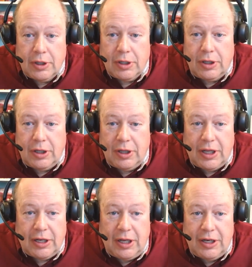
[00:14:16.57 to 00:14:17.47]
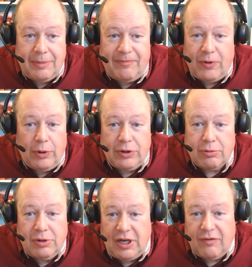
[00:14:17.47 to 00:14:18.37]
And then that ended up falling
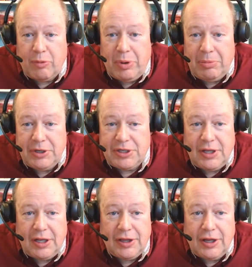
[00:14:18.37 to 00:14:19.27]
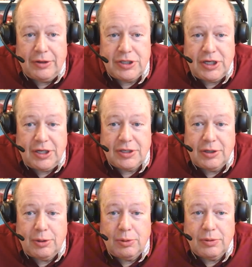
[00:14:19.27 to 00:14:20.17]
through. They never published the anthology,
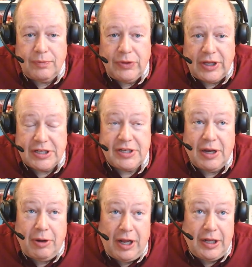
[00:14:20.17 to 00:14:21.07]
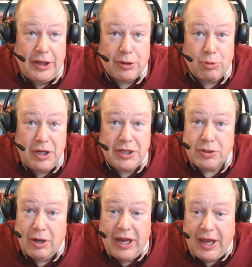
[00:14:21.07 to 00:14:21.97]
so that's now Haley 3.
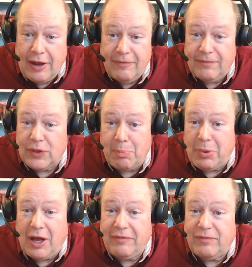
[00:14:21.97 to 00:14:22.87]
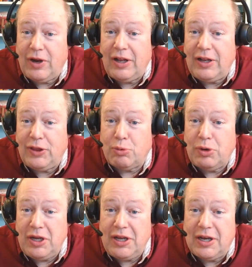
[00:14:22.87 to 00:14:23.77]
So I have the plot for Haley
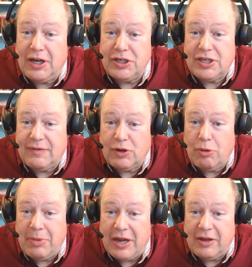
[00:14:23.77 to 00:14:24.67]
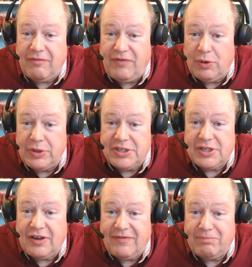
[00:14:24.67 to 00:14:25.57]
3, and I just have to go back and fill in
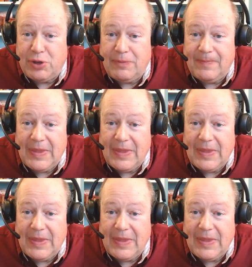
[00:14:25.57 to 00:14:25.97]
stuff. But